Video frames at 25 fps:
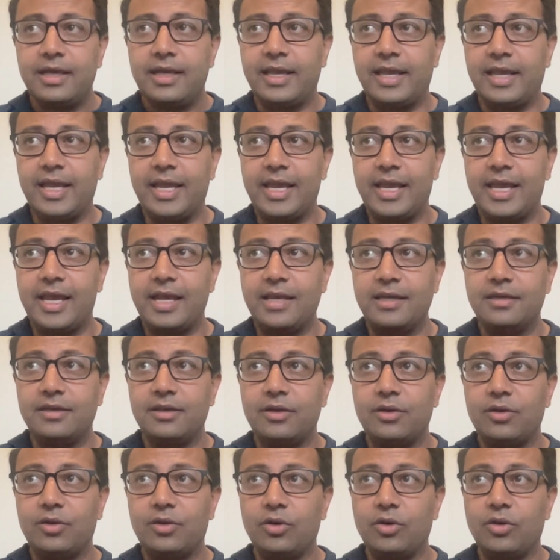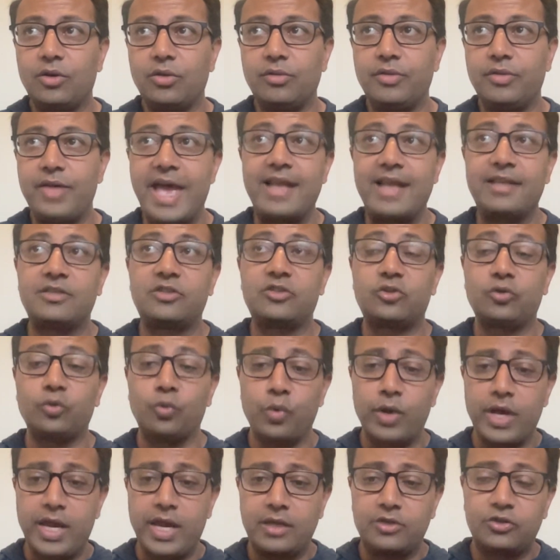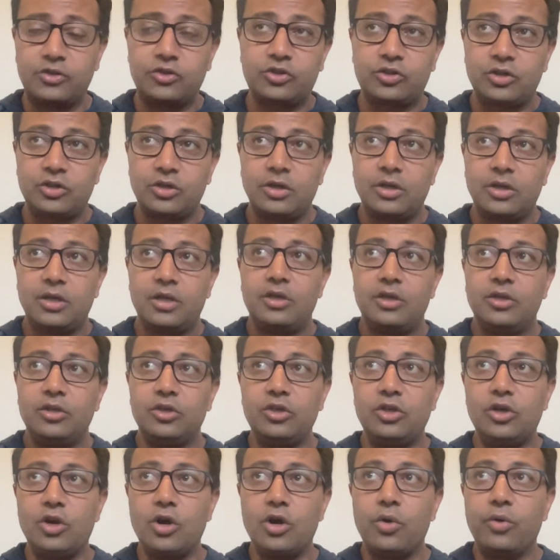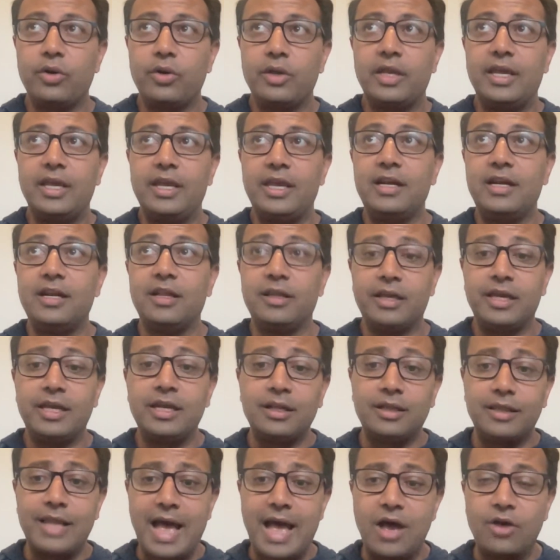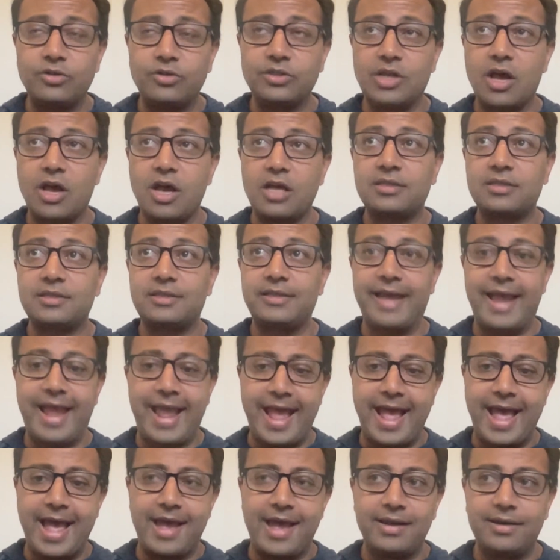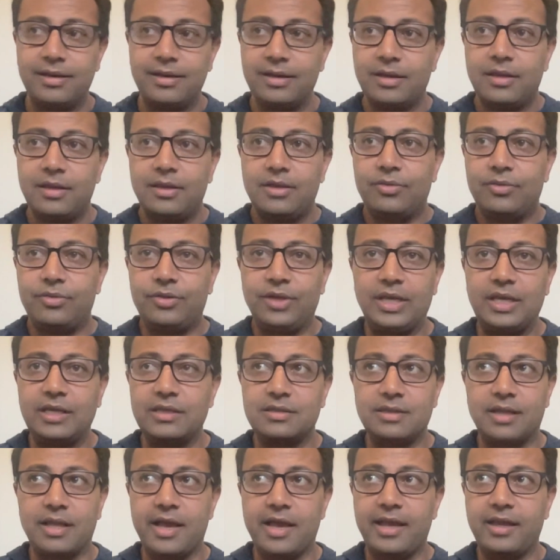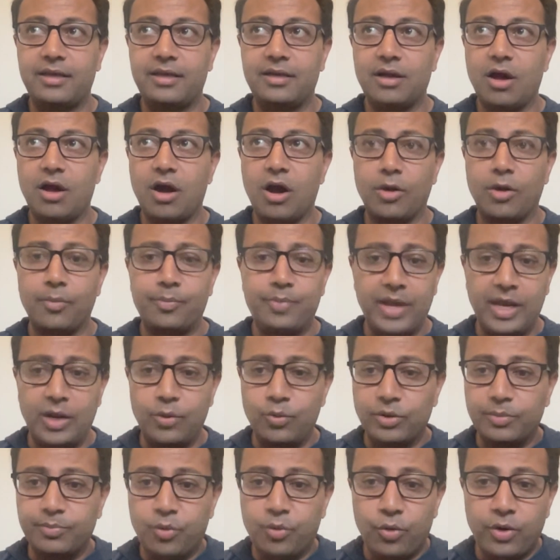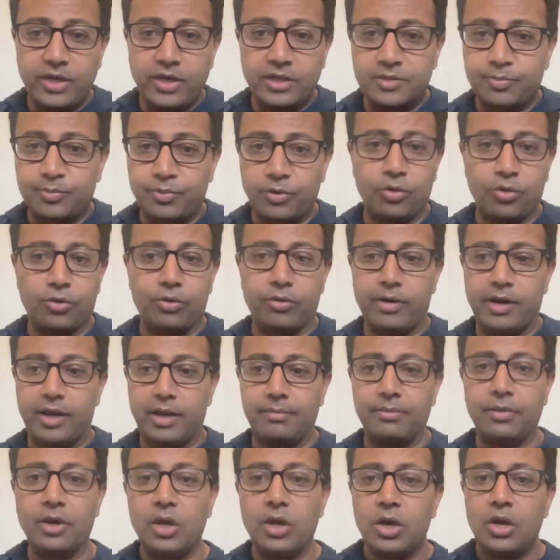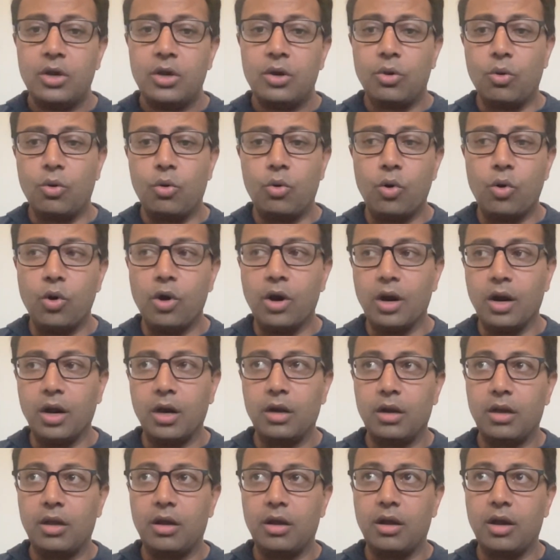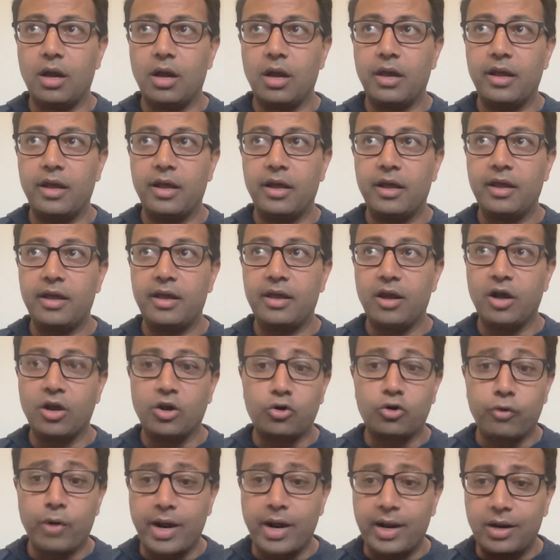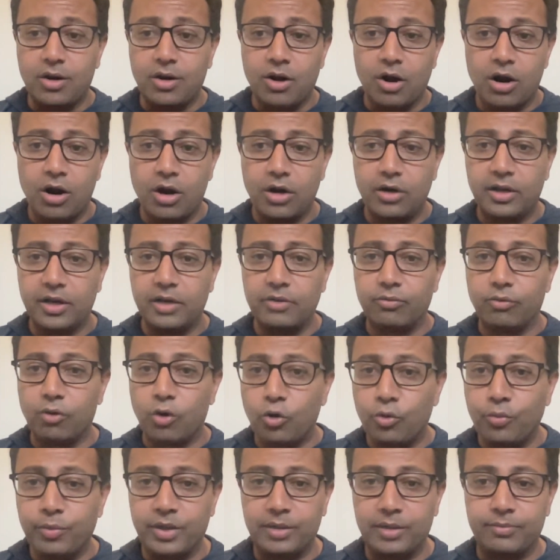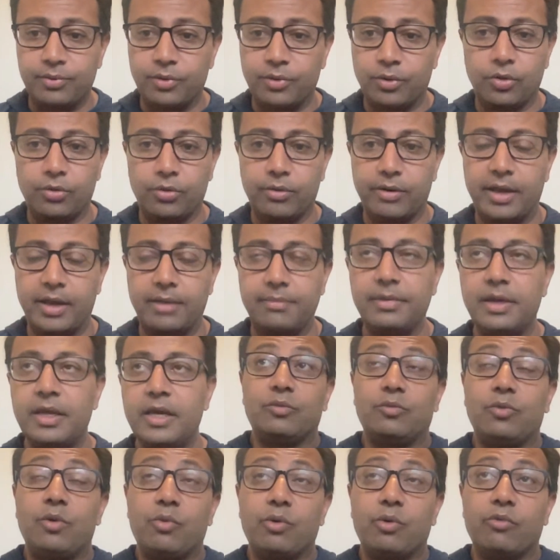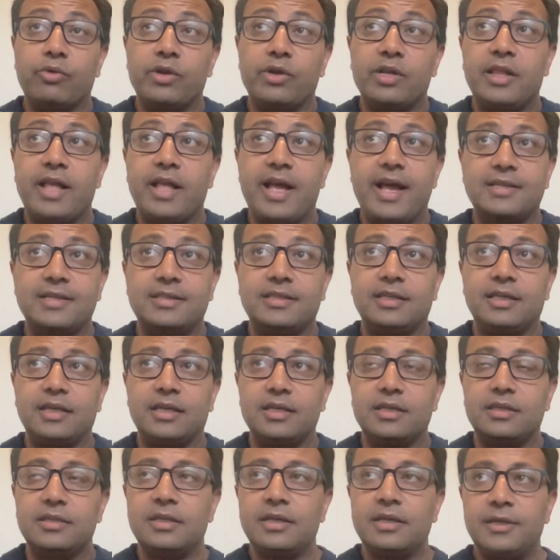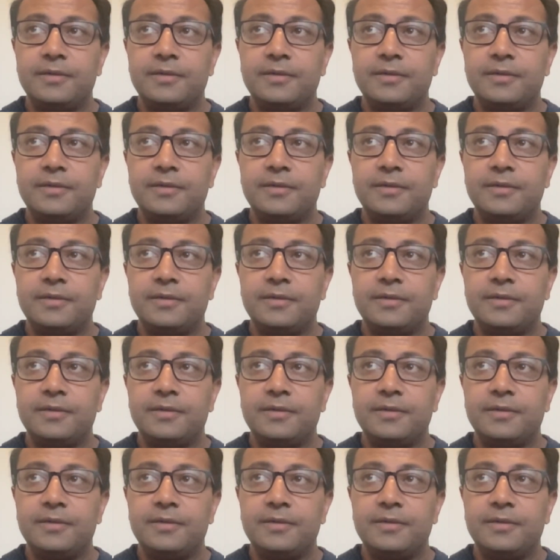and that switch, it allows us to add things like our Pay with Points program or a credit card enrollment program. What we're realizing is